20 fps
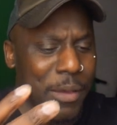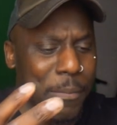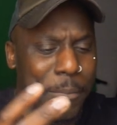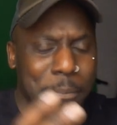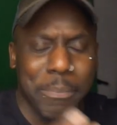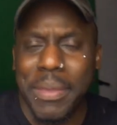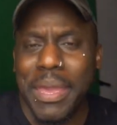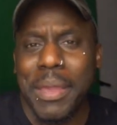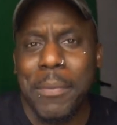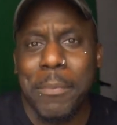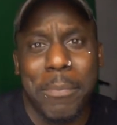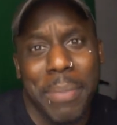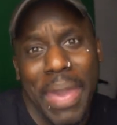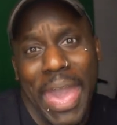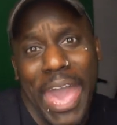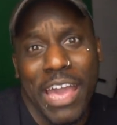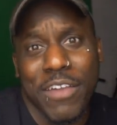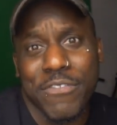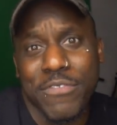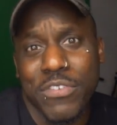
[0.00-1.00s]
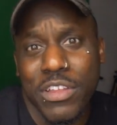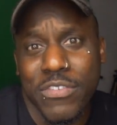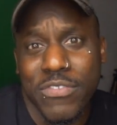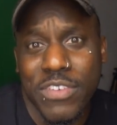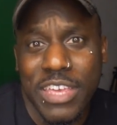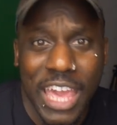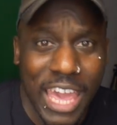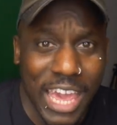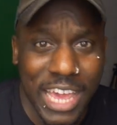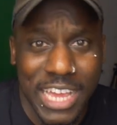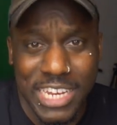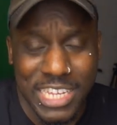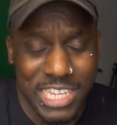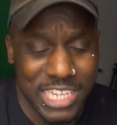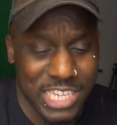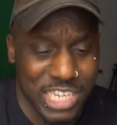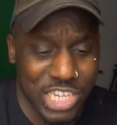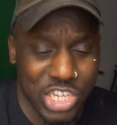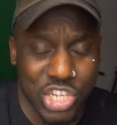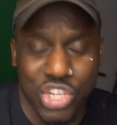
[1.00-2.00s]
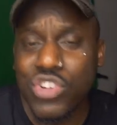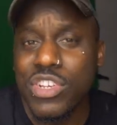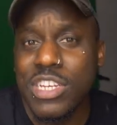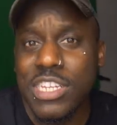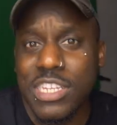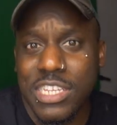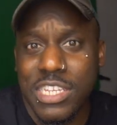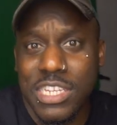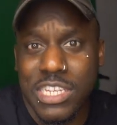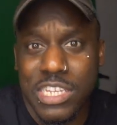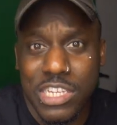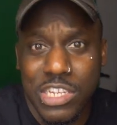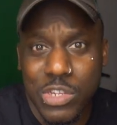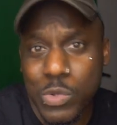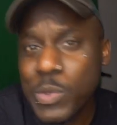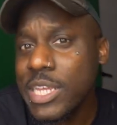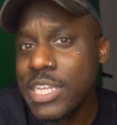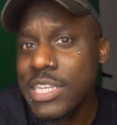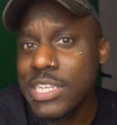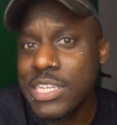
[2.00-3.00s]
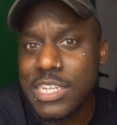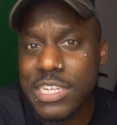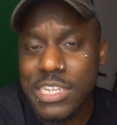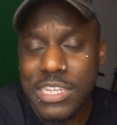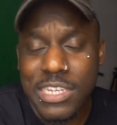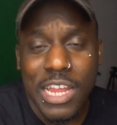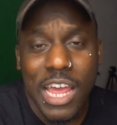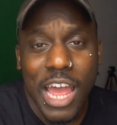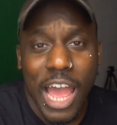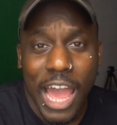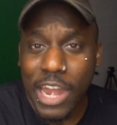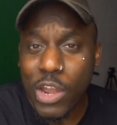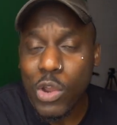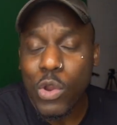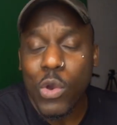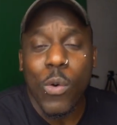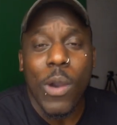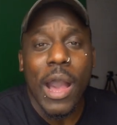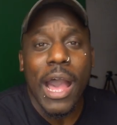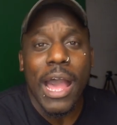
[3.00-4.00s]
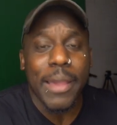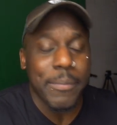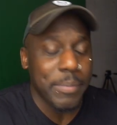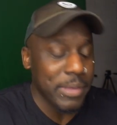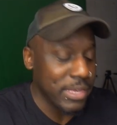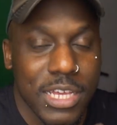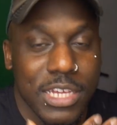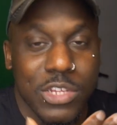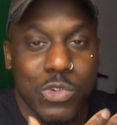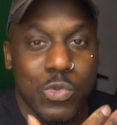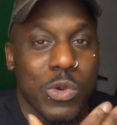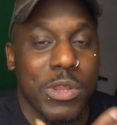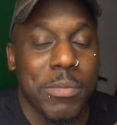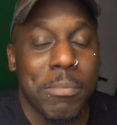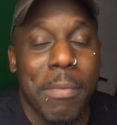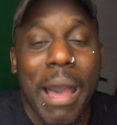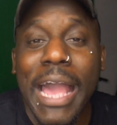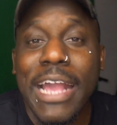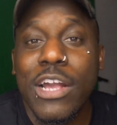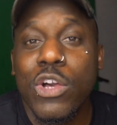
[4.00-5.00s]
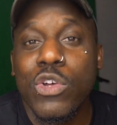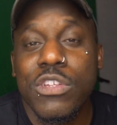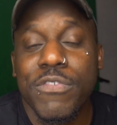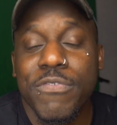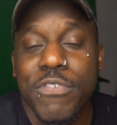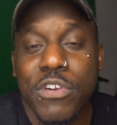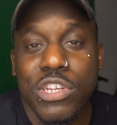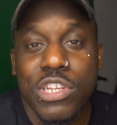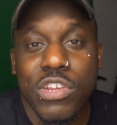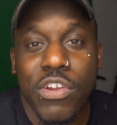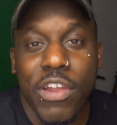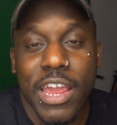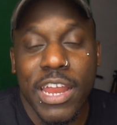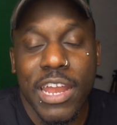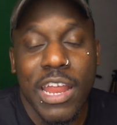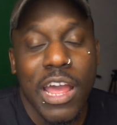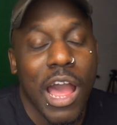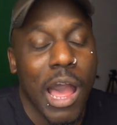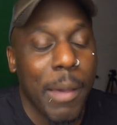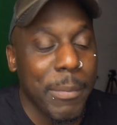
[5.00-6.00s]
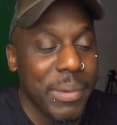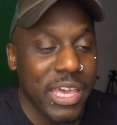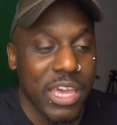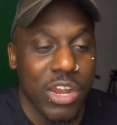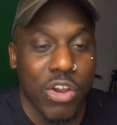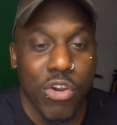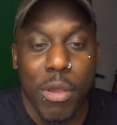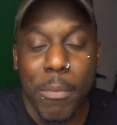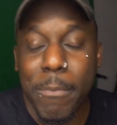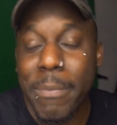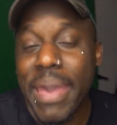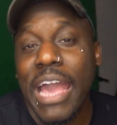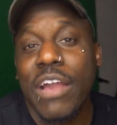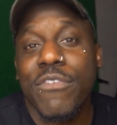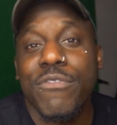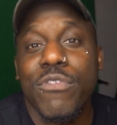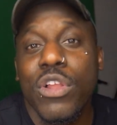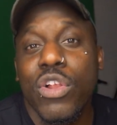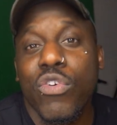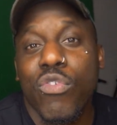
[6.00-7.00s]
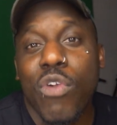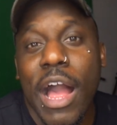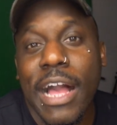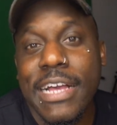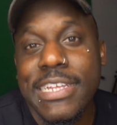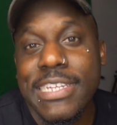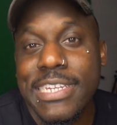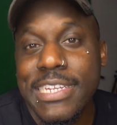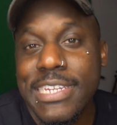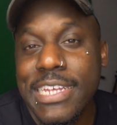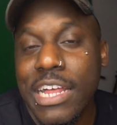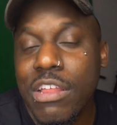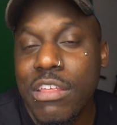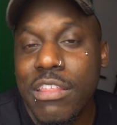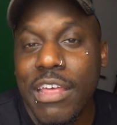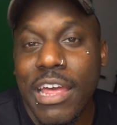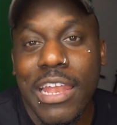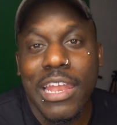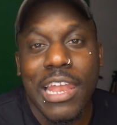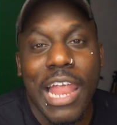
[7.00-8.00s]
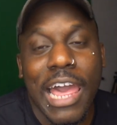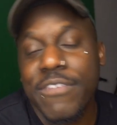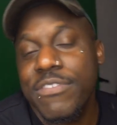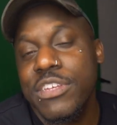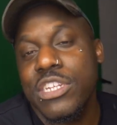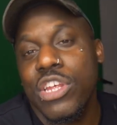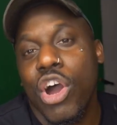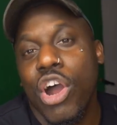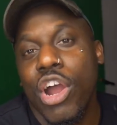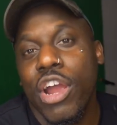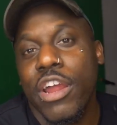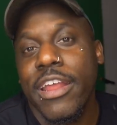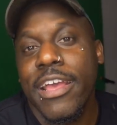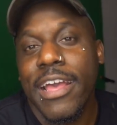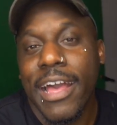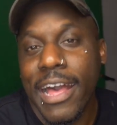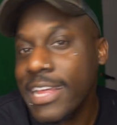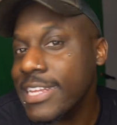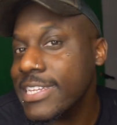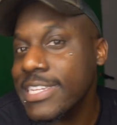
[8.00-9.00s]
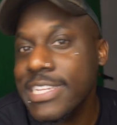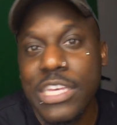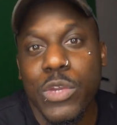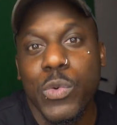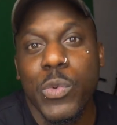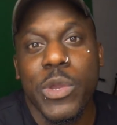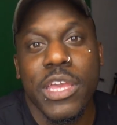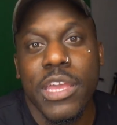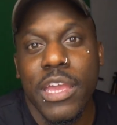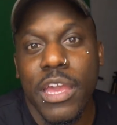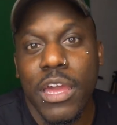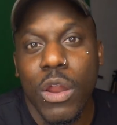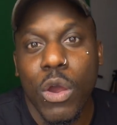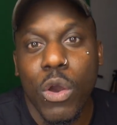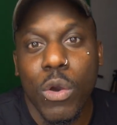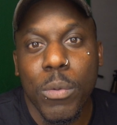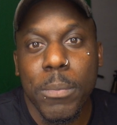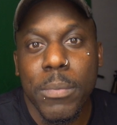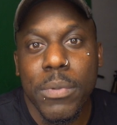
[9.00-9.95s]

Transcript: a big bag full of candies and treats and sweets, and I don't know why, because when mine goes to first grade, I'm gonna get her a bag full of rocks and tell her that life is hard. I'll see you when you get home.